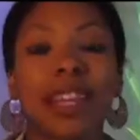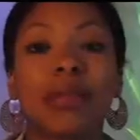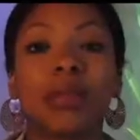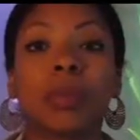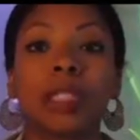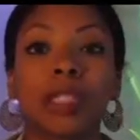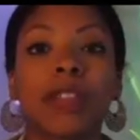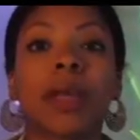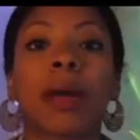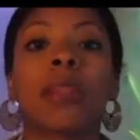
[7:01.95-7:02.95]
there was pictures
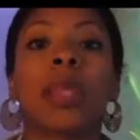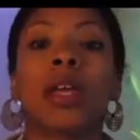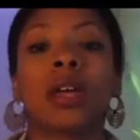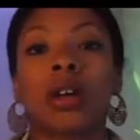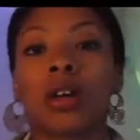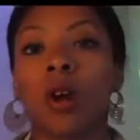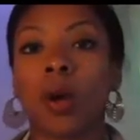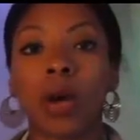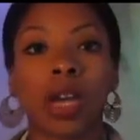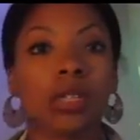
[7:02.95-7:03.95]
of them
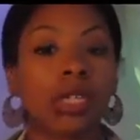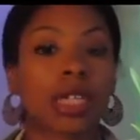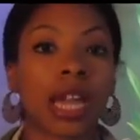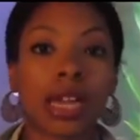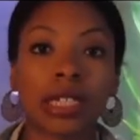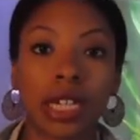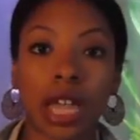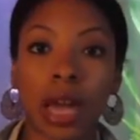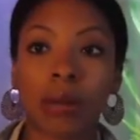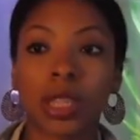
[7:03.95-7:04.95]
going to the nail
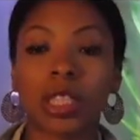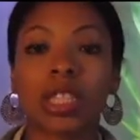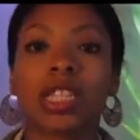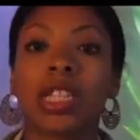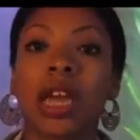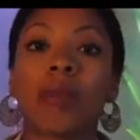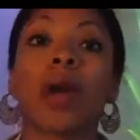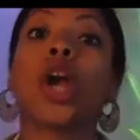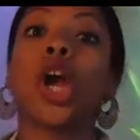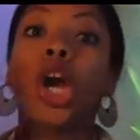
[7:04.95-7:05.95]
salon with each other. They
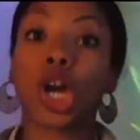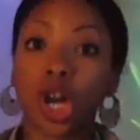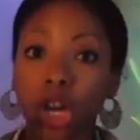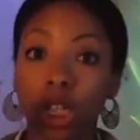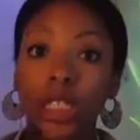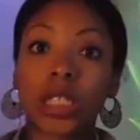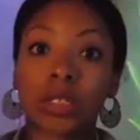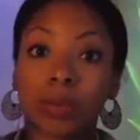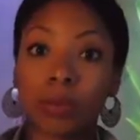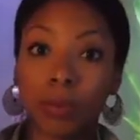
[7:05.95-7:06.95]
were
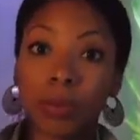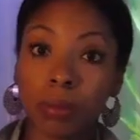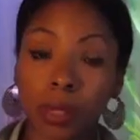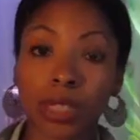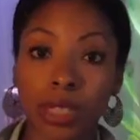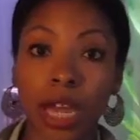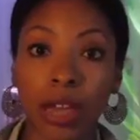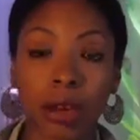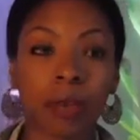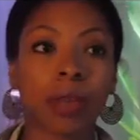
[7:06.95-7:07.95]
girls per
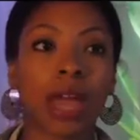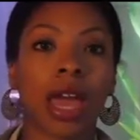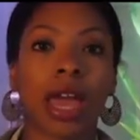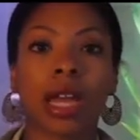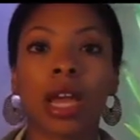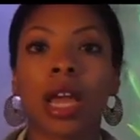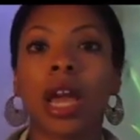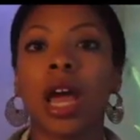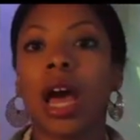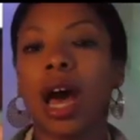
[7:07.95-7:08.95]
se, and
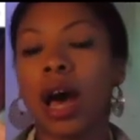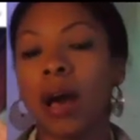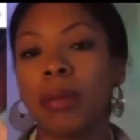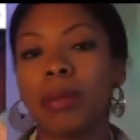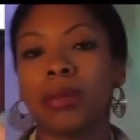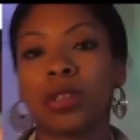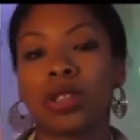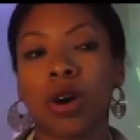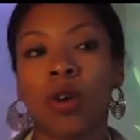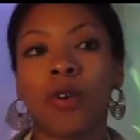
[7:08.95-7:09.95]

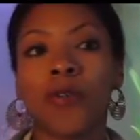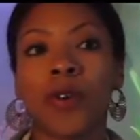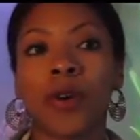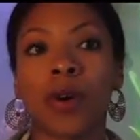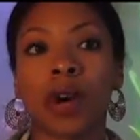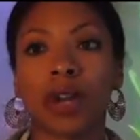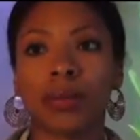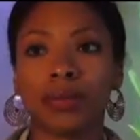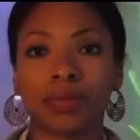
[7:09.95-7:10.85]
so for